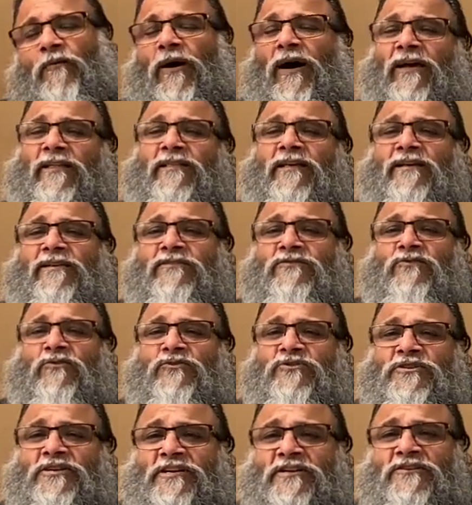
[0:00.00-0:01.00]
why there is no
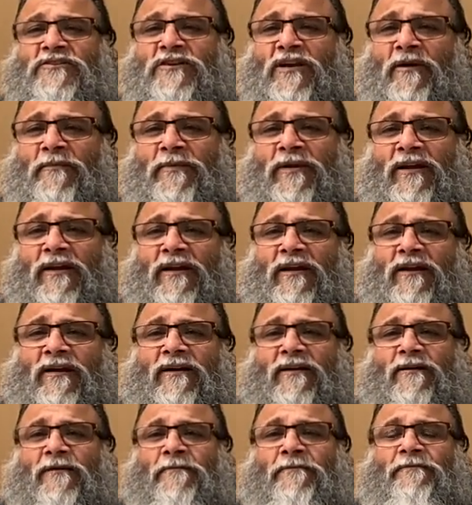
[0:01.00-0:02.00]
change coming
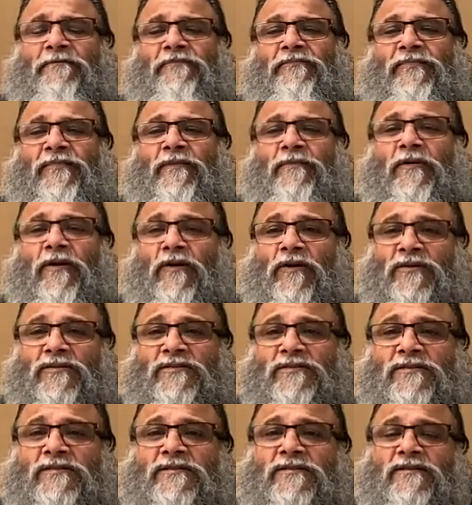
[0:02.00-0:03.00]

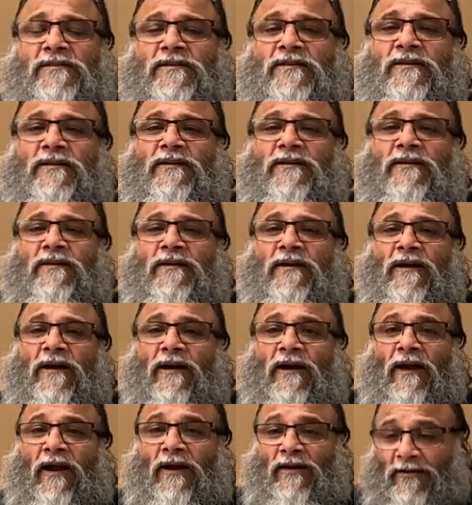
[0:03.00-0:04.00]
because
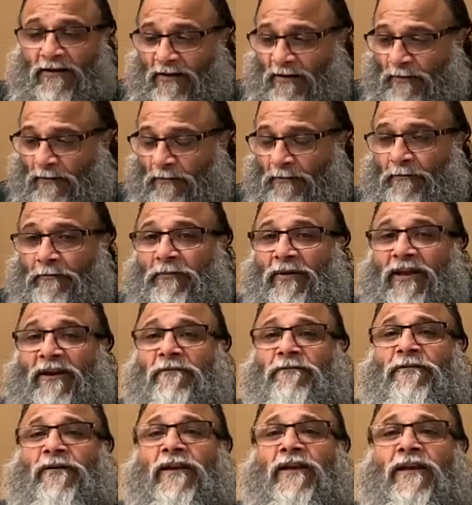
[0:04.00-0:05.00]
at the
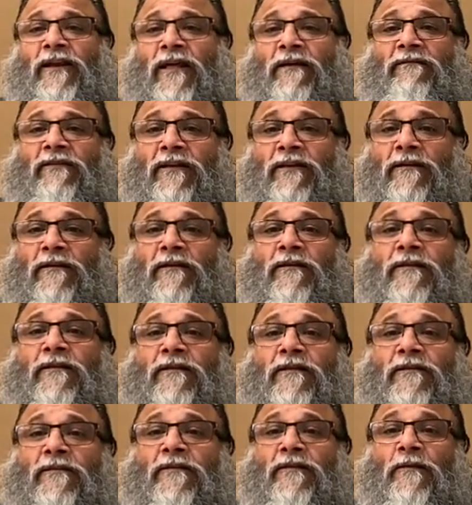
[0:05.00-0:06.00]
periphery level
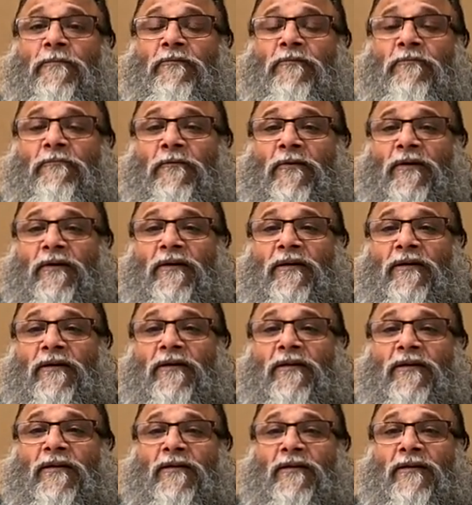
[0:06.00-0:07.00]
the, for,
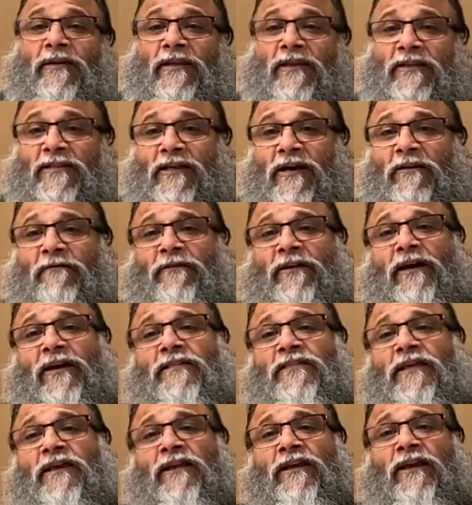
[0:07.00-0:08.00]
neither we are
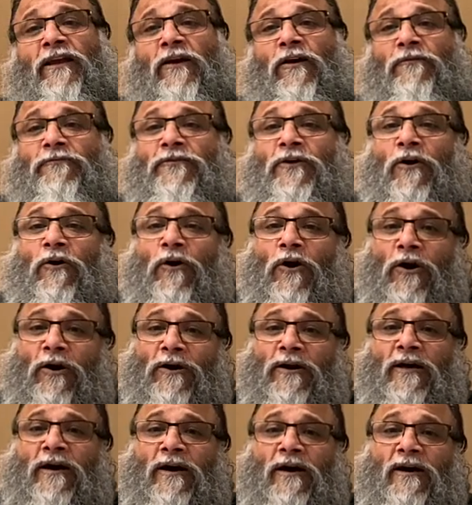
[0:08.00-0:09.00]
thinking of the
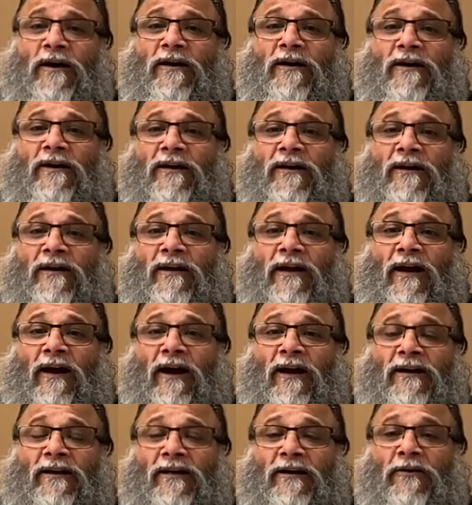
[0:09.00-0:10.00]
god
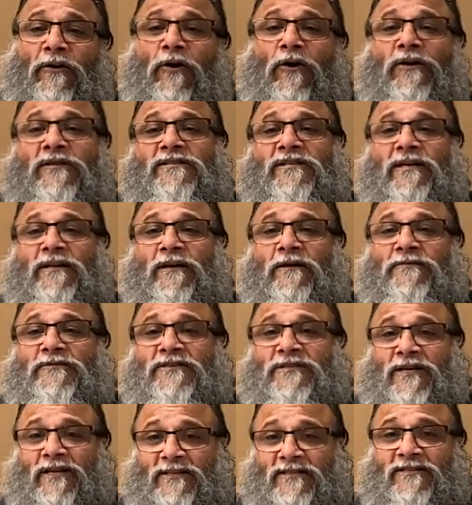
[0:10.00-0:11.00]
under all
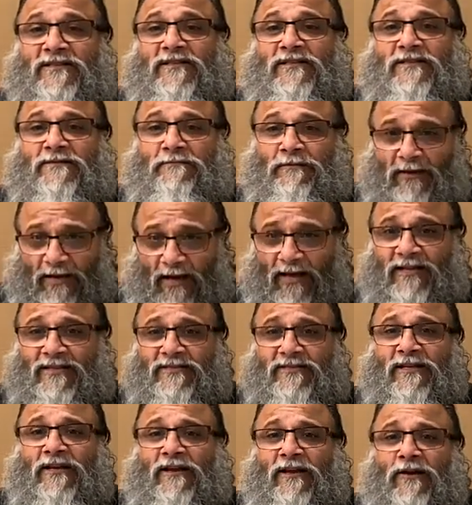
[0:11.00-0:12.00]
circumstances,
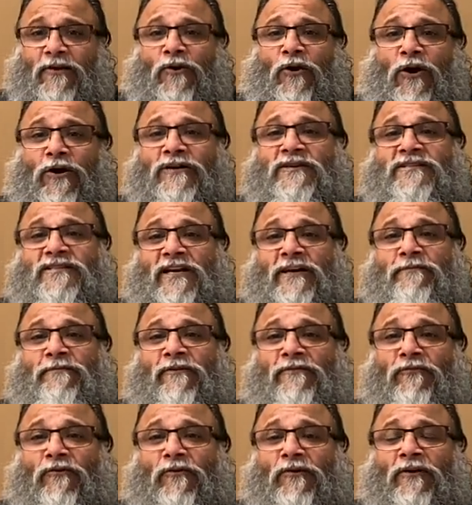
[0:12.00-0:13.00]
as Lord said
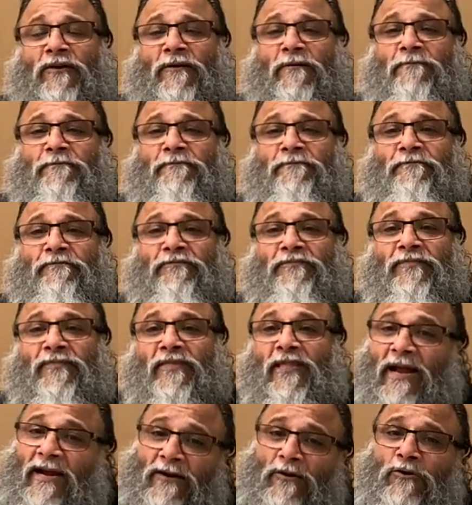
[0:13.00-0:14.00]
before.
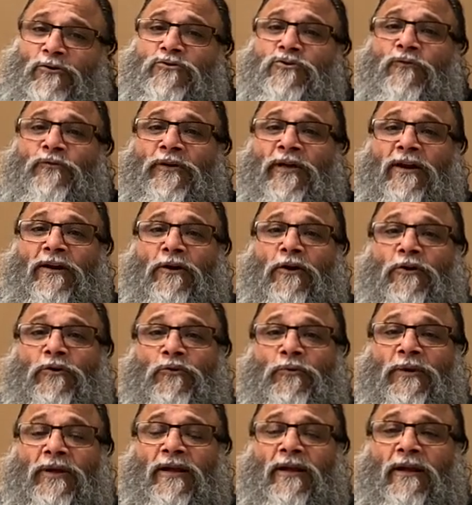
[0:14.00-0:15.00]
That also we are not
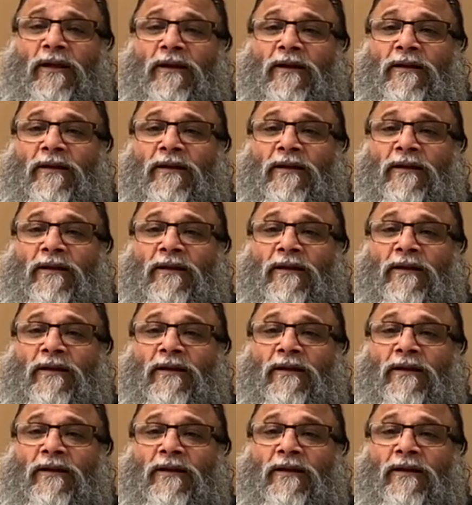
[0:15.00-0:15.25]
doing.